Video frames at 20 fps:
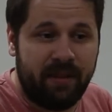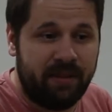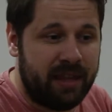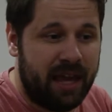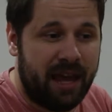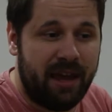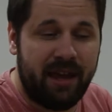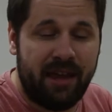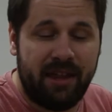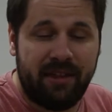
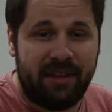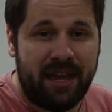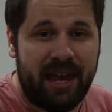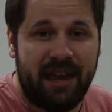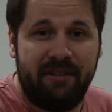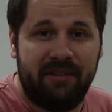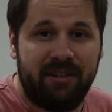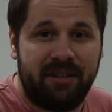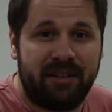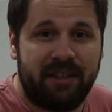
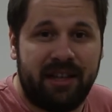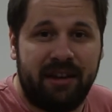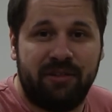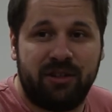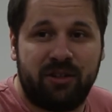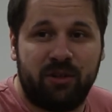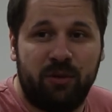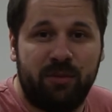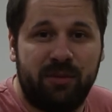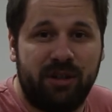There
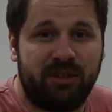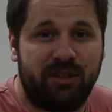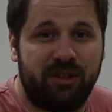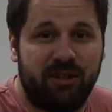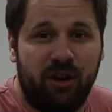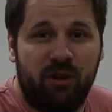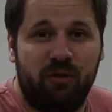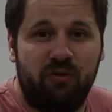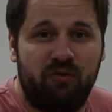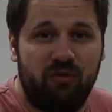is almost
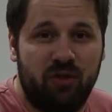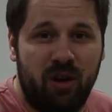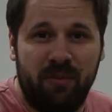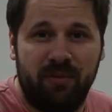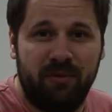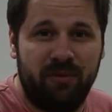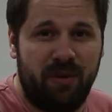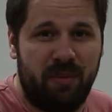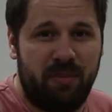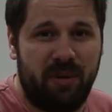no
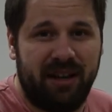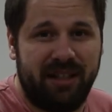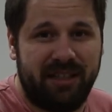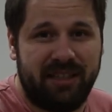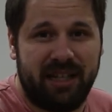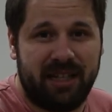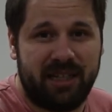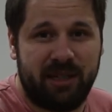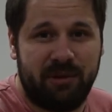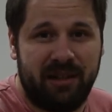room for
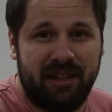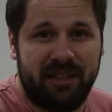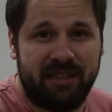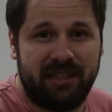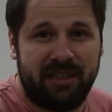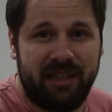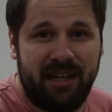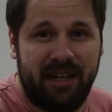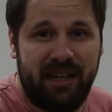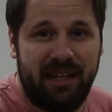
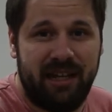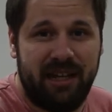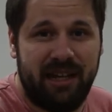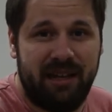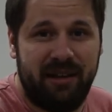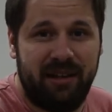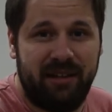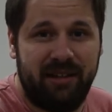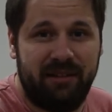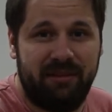bisexuality
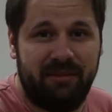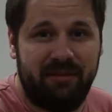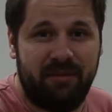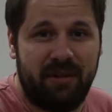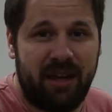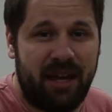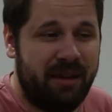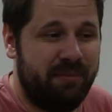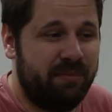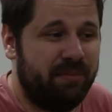
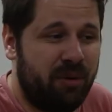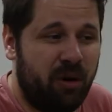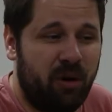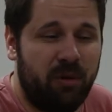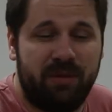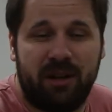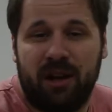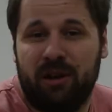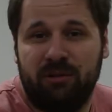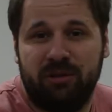in
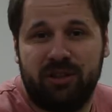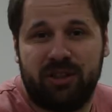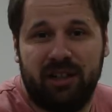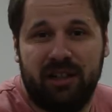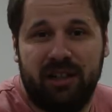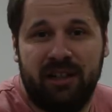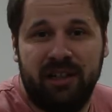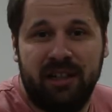pop culture,